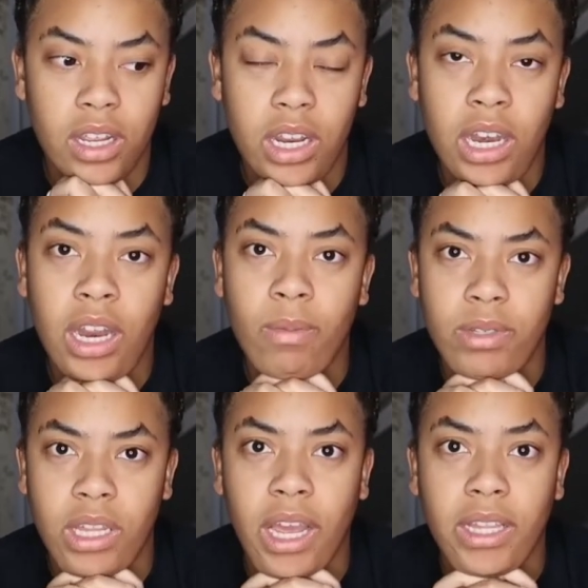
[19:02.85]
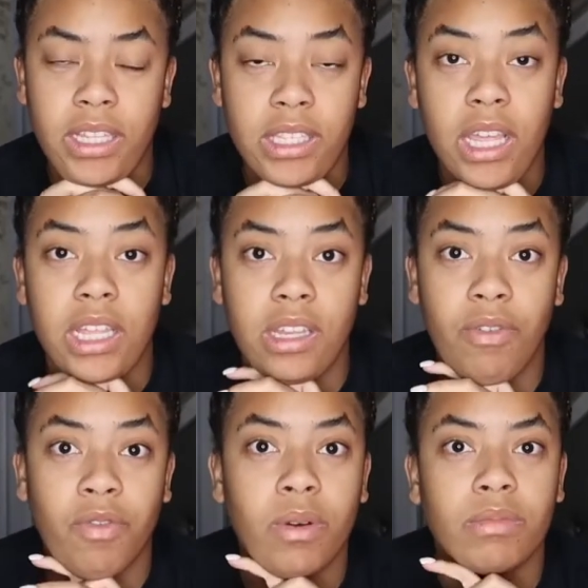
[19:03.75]
And they was like, the CS in the
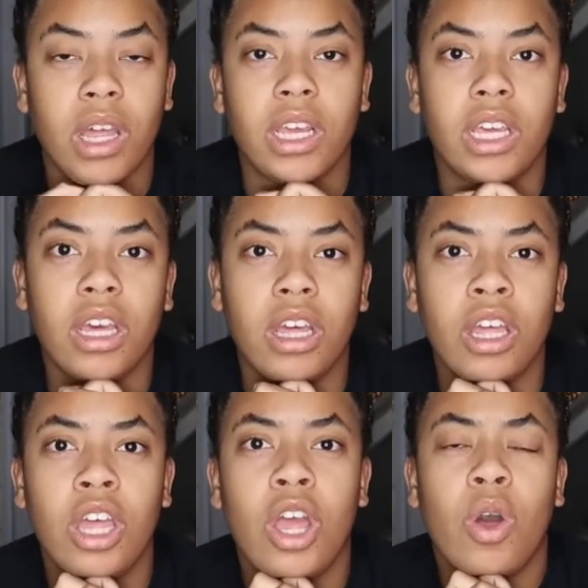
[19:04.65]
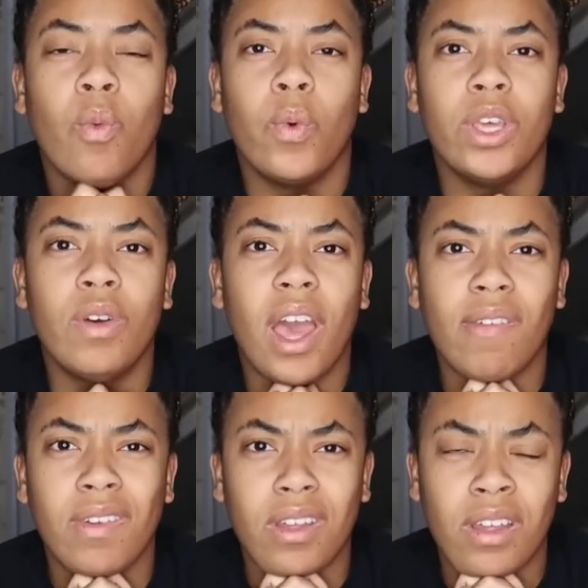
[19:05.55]
front was like, yeah, when you
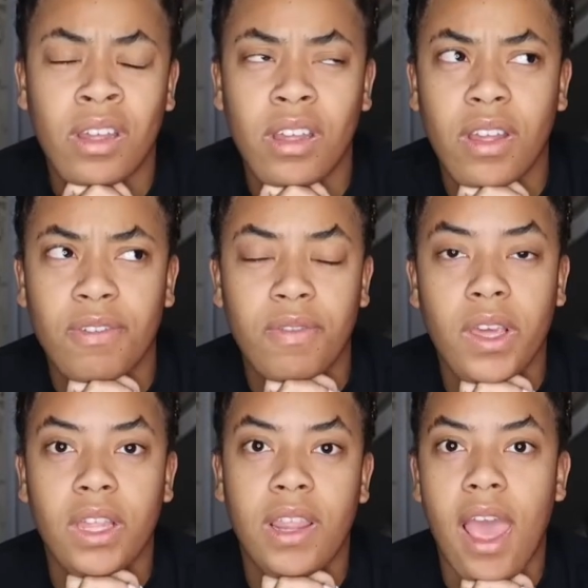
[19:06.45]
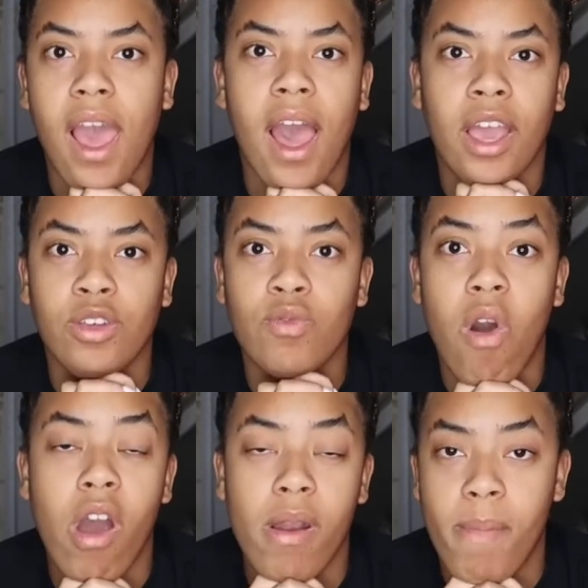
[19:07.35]
have a fee that high, you
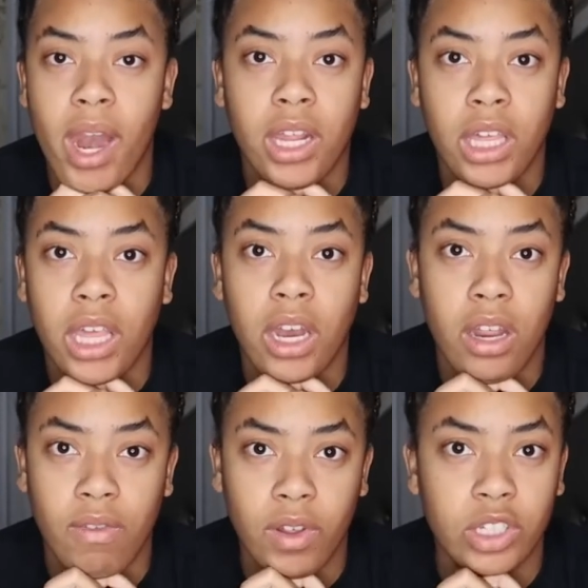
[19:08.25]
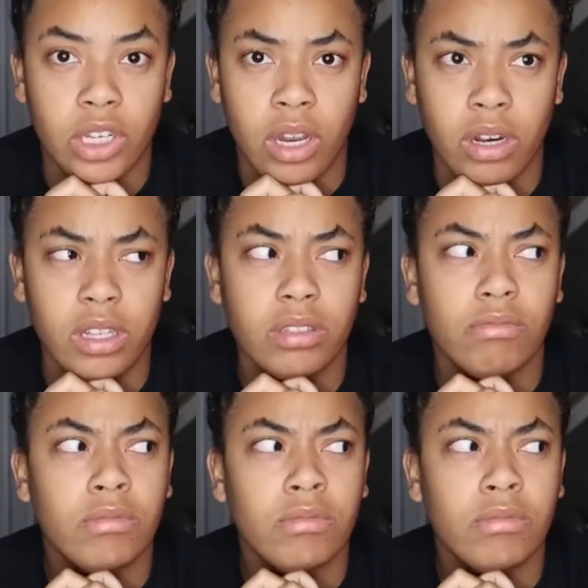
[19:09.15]
automatically get an eviction notice.